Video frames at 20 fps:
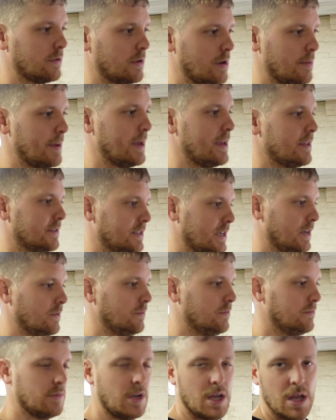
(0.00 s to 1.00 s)
going to be until
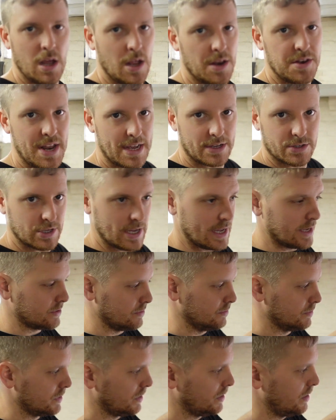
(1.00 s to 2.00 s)
next year
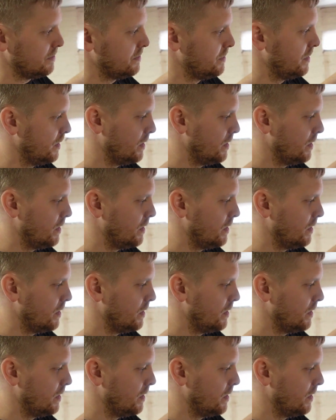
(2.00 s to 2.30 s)
sometime.